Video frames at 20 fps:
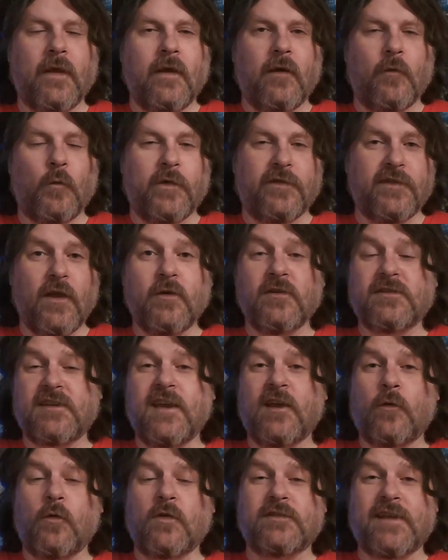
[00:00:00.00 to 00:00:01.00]
With no
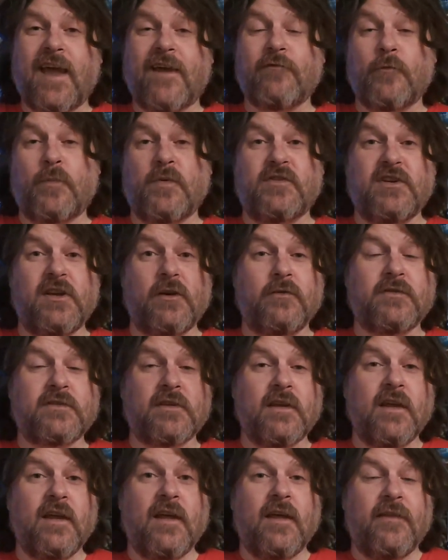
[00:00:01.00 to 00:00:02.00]
sequels ever
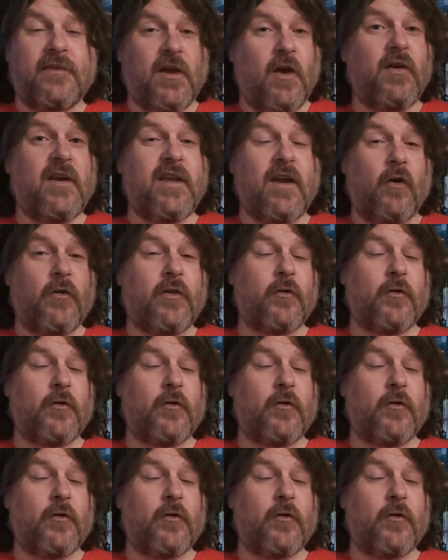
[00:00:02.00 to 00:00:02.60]
produced, the only other